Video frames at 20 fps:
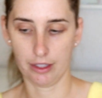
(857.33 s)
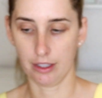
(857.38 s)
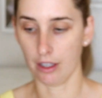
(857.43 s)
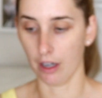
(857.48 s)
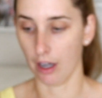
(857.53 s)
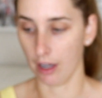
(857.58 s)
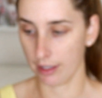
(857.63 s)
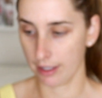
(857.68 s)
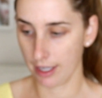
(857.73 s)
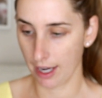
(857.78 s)

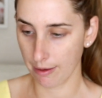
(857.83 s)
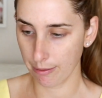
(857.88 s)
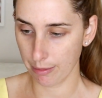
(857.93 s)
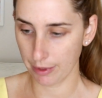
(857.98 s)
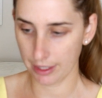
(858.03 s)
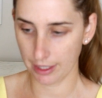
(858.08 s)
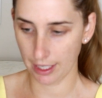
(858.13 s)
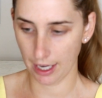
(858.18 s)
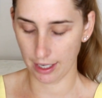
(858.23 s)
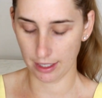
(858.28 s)
got
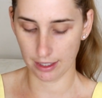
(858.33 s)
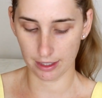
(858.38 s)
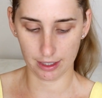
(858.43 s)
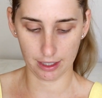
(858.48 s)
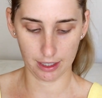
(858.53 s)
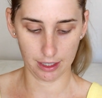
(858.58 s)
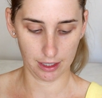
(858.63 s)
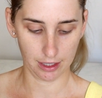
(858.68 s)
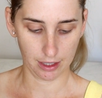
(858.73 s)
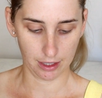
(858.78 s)
10%
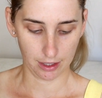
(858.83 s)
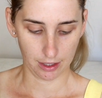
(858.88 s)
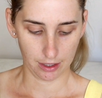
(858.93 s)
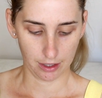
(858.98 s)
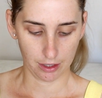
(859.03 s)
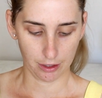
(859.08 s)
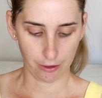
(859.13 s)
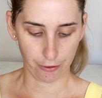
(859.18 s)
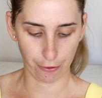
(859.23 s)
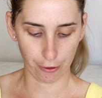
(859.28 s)

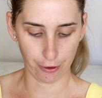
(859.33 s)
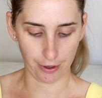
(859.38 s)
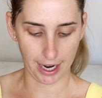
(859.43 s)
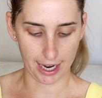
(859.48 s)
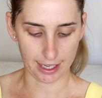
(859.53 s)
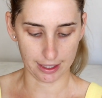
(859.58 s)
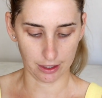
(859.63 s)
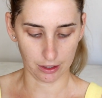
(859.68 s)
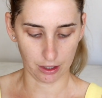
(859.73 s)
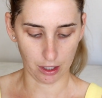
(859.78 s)
fruit
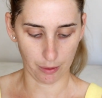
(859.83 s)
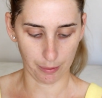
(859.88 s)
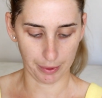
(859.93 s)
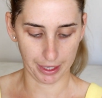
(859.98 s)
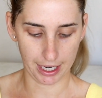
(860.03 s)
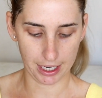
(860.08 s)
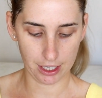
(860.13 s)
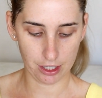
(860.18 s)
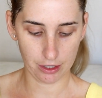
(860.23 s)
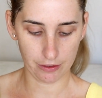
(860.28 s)
acid
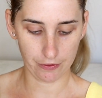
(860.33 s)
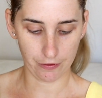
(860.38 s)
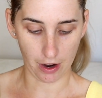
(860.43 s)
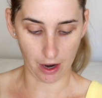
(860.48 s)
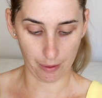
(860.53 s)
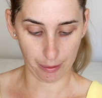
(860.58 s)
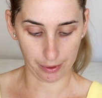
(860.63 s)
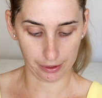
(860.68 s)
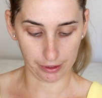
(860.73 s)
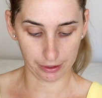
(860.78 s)
combination,
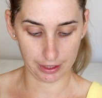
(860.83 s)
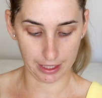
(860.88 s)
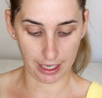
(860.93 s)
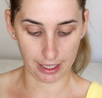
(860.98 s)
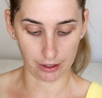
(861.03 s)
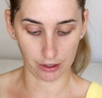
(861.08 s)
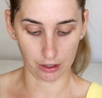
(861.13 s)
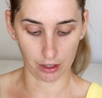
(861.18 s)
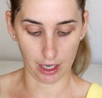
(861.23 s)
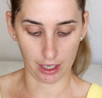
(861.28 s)
5%
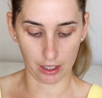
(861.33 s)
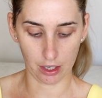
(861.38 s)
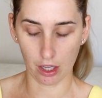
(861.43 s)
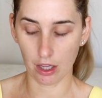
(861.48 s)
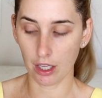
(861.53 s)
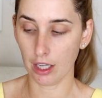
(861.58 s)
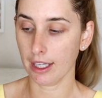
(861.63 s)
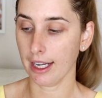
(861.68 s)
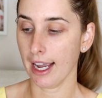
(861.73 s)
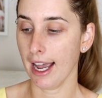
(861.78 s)

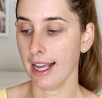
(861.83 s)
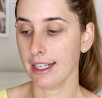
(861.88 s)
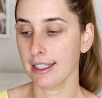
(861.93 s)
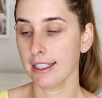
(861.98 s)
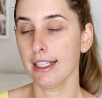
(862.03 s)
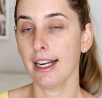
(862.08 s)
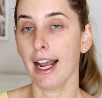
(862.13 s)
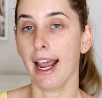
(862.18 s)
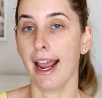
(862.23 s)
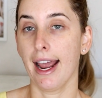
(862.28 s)
glycolic
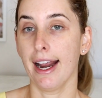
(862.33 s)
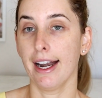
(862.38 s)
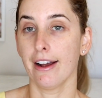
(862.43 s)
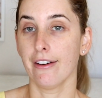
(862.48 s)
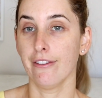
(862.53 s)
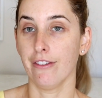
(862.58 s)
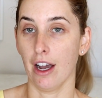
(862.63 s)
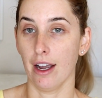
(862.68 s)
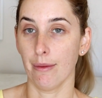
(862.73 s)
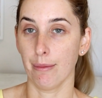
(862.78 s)
acid and
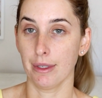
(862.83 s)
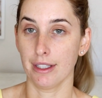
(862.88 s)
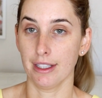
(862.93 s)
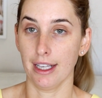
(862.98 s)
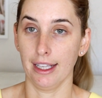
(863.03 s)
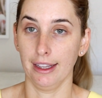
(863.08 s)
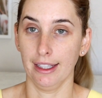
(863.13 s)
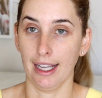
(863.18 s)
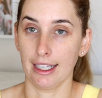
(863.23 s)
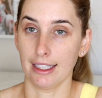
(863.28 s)

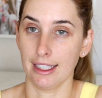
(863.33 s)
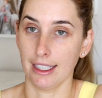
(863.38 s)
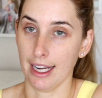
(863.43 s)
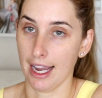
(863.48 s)
5% lactic